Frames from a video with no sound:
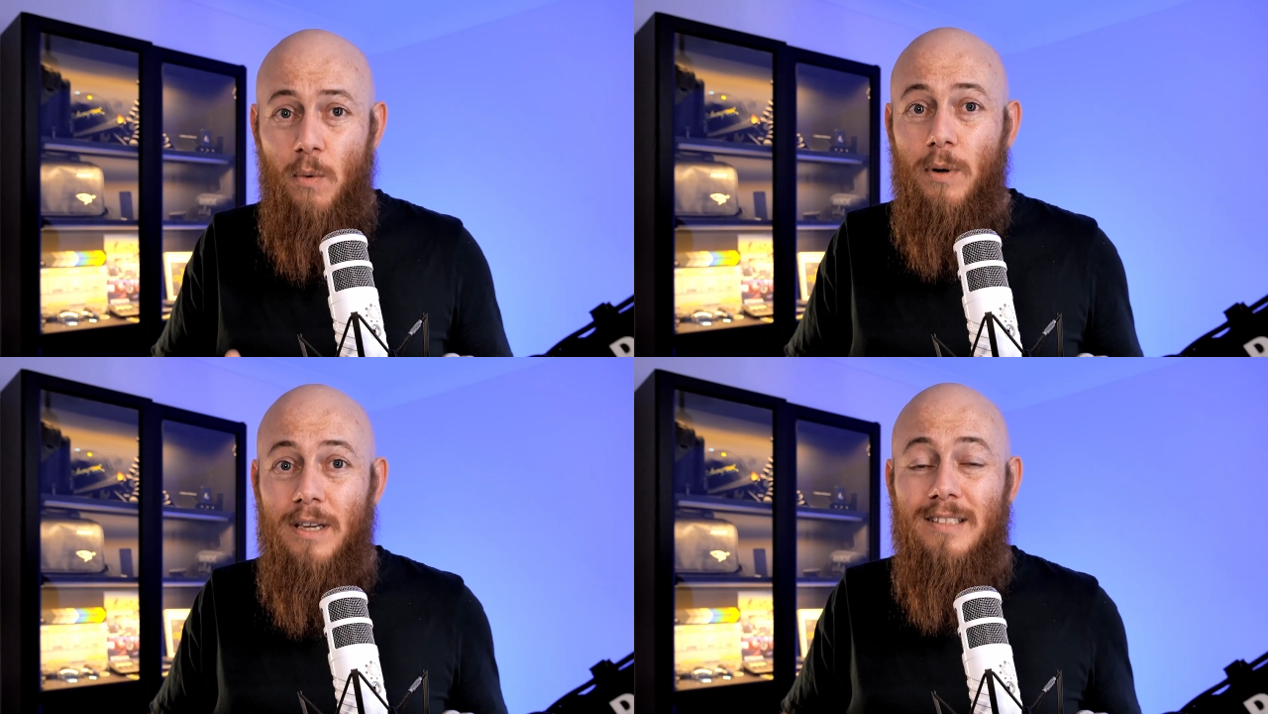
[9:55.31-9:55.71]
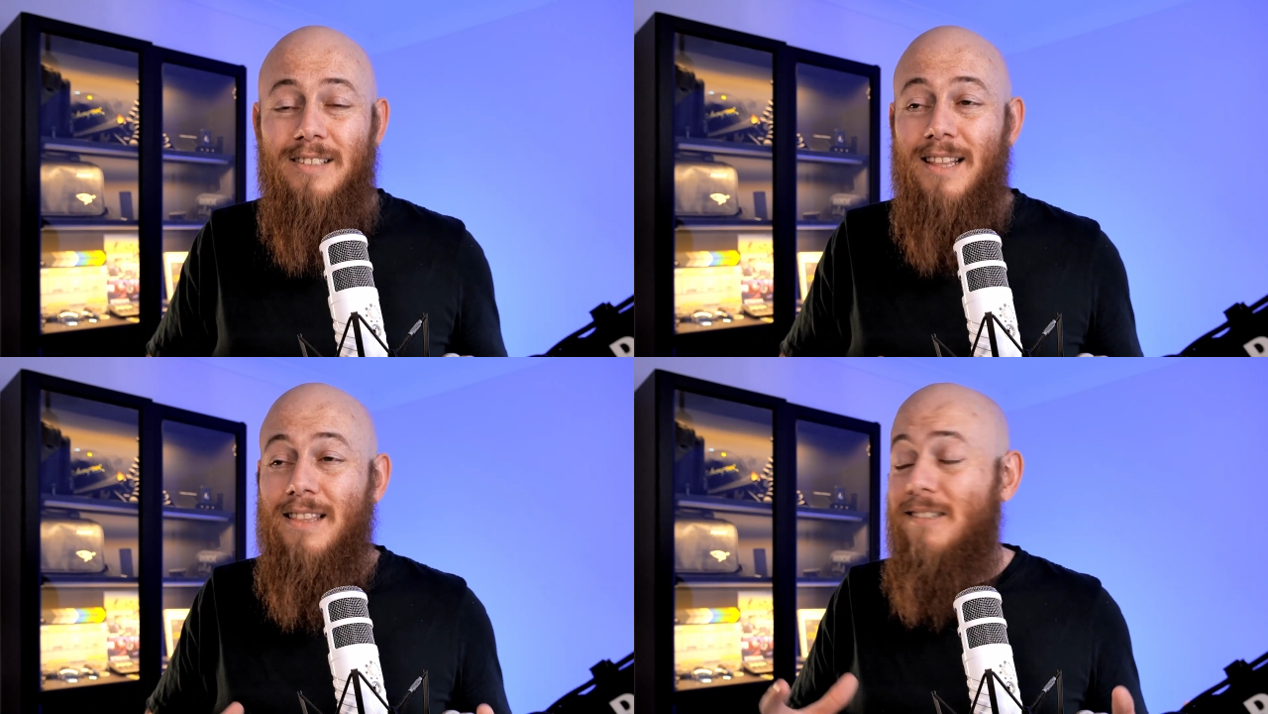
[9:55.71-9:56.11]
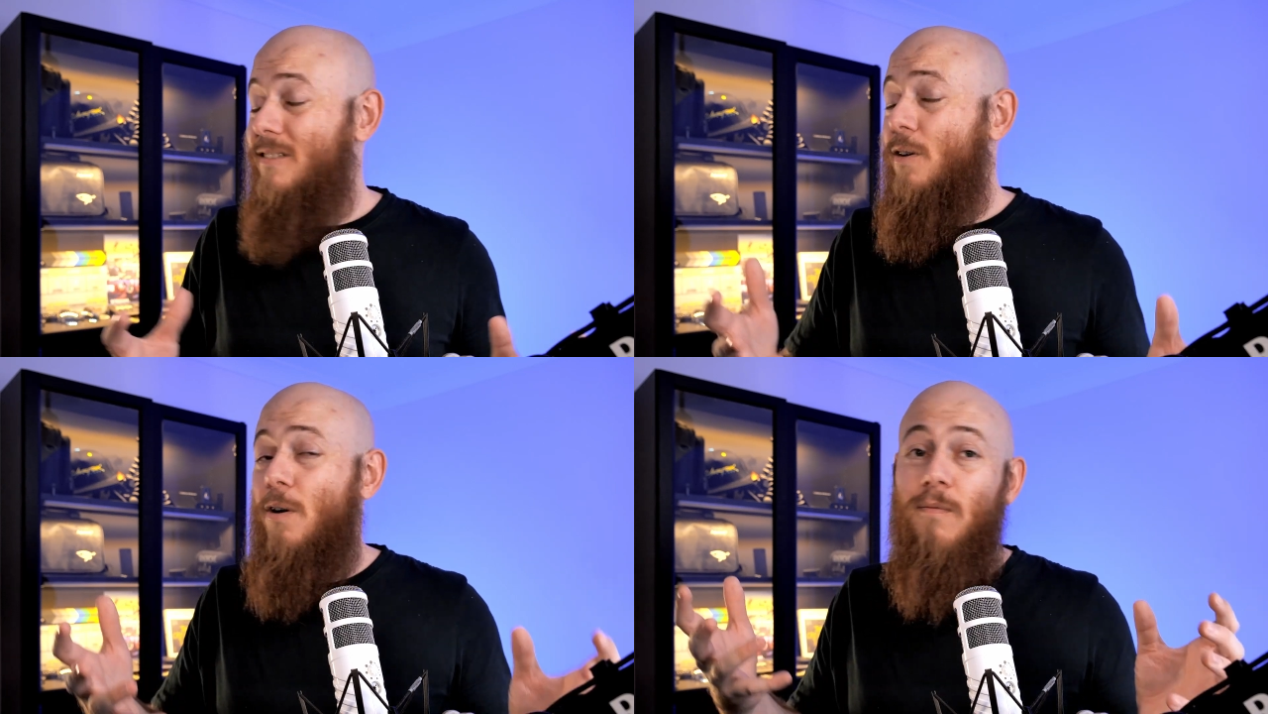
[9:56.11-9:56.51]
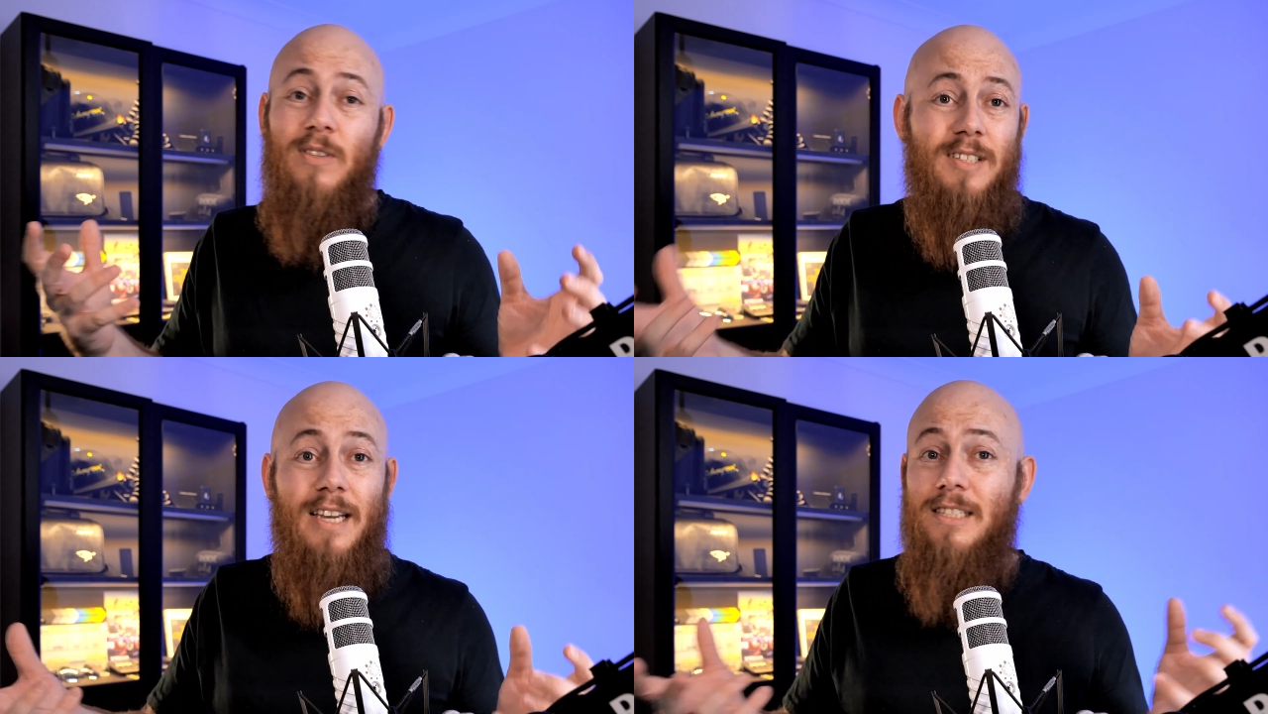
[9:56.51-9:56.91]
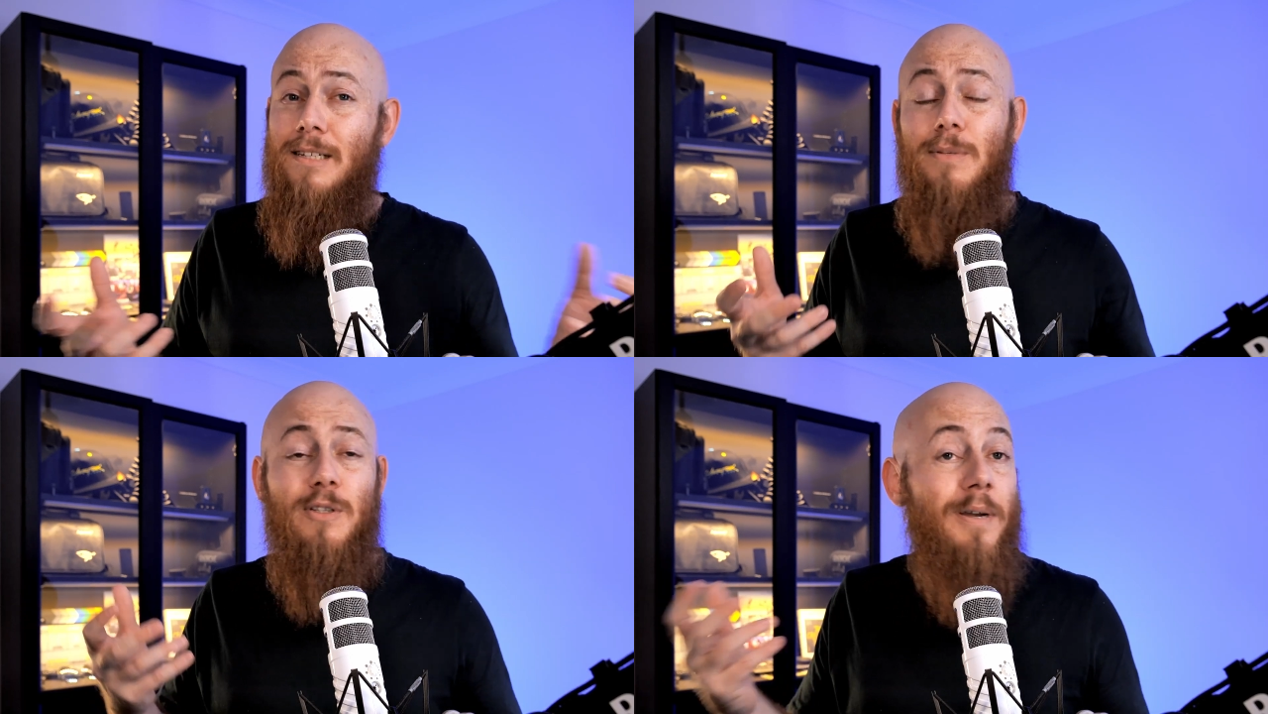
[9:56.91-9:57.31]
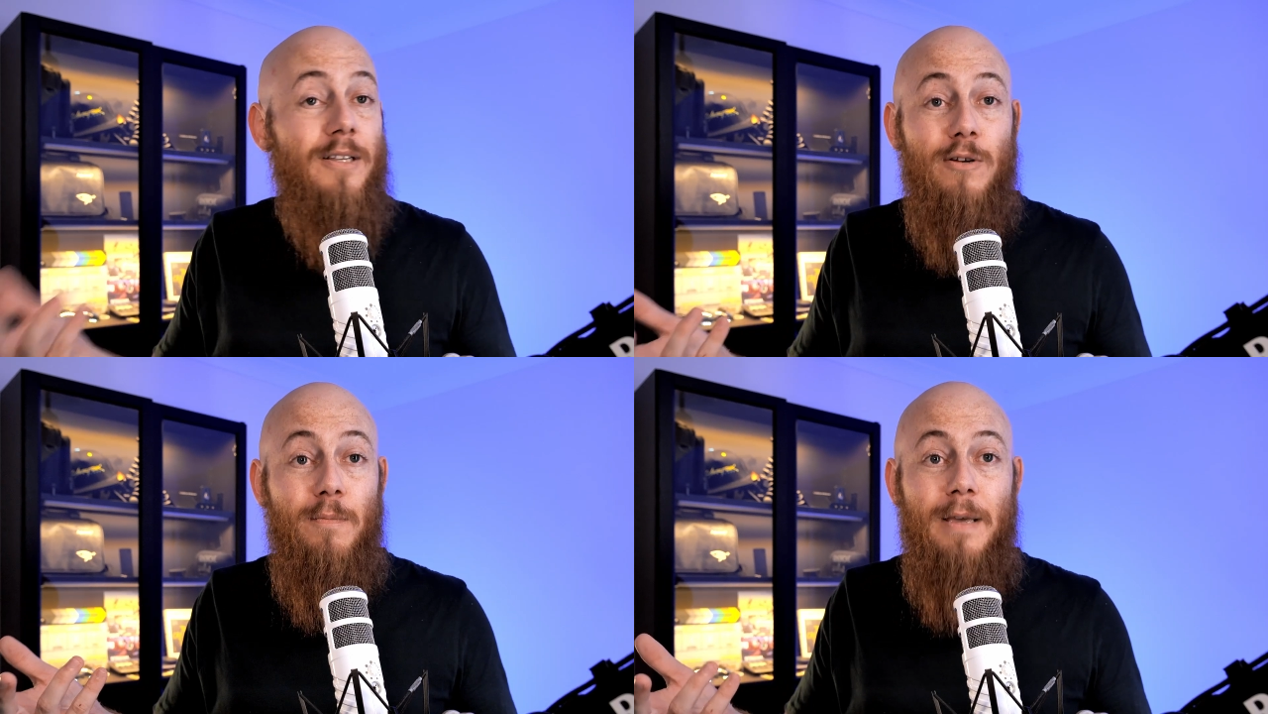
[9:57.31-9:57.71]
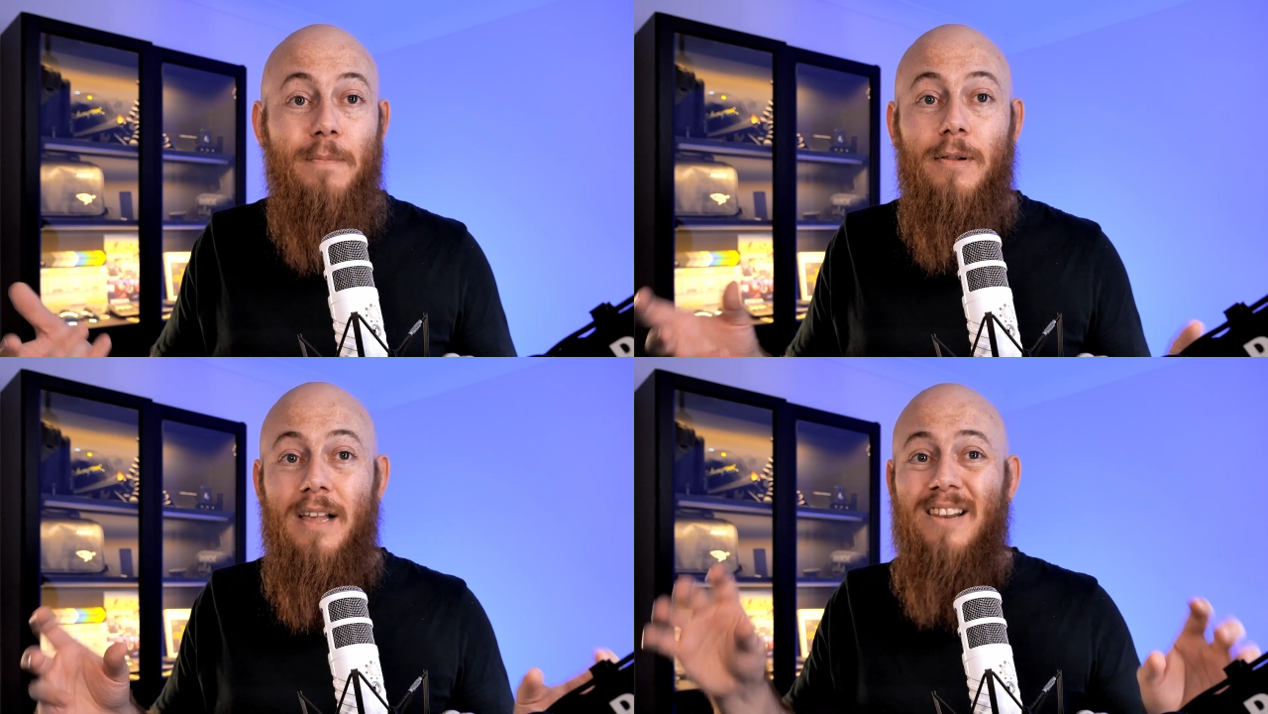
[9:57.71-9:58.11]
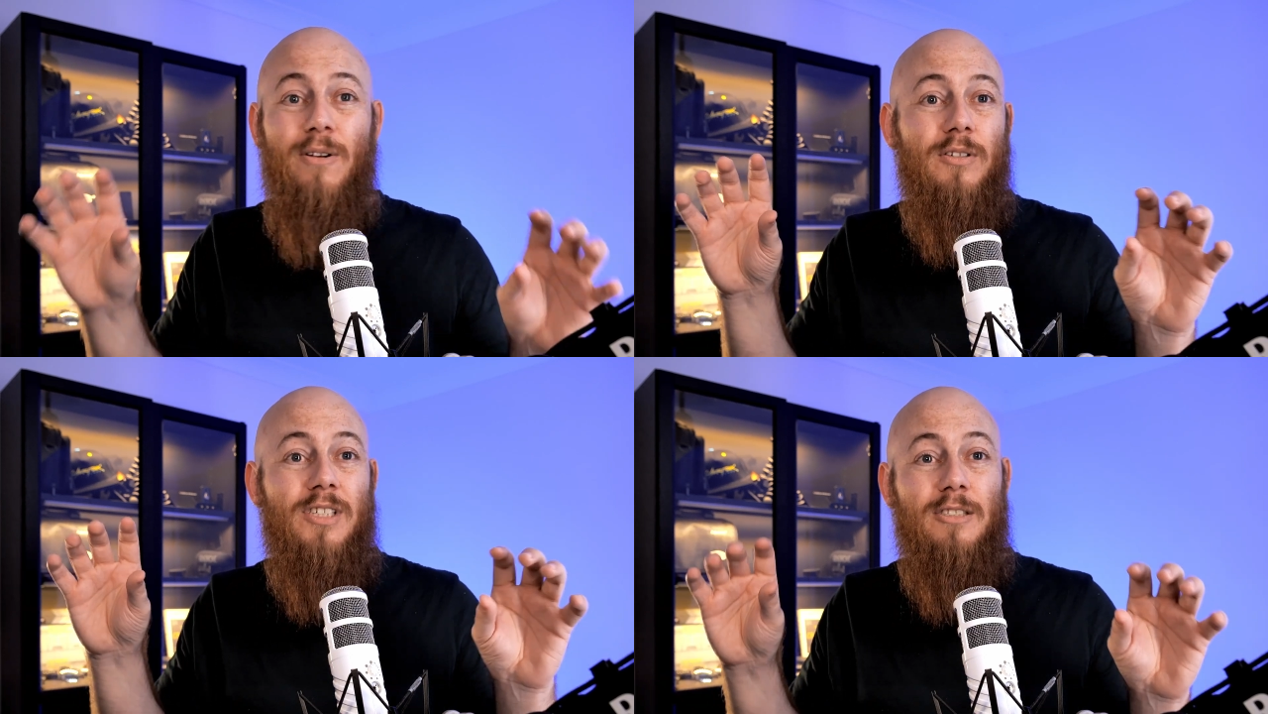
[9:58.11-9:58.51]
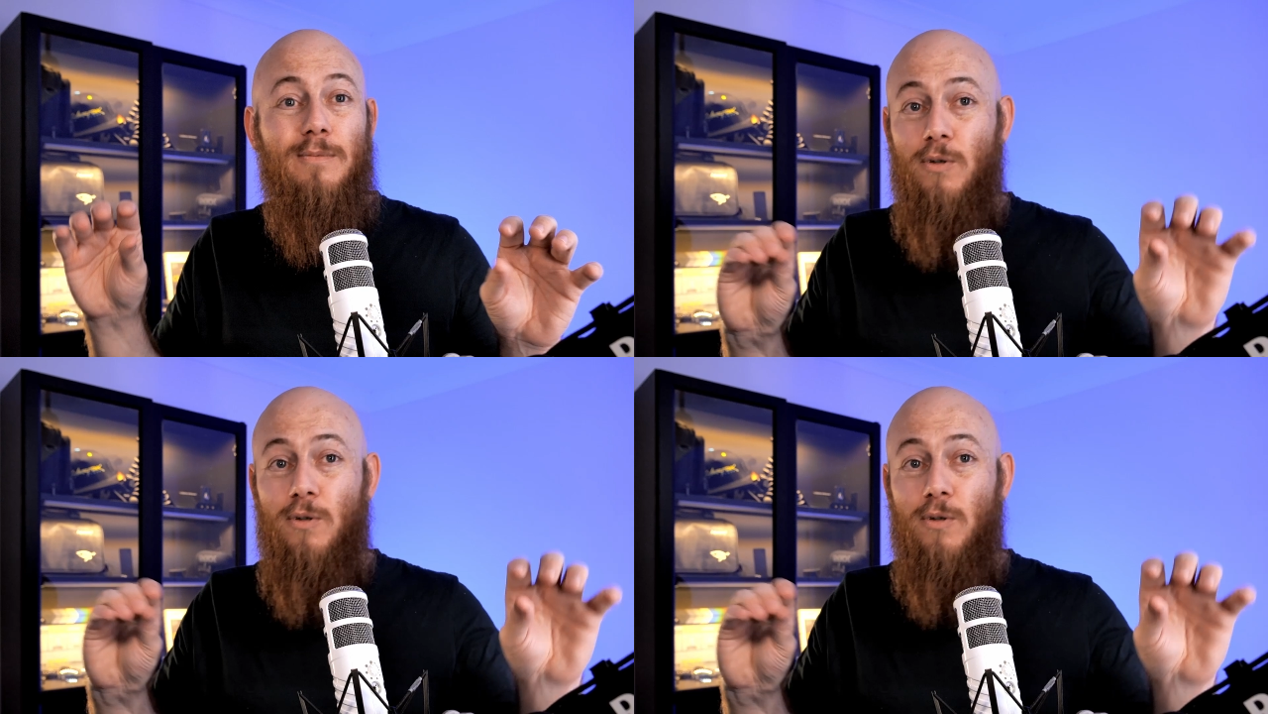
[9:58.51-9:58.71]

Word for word: audience that this is a conversation between two people and not just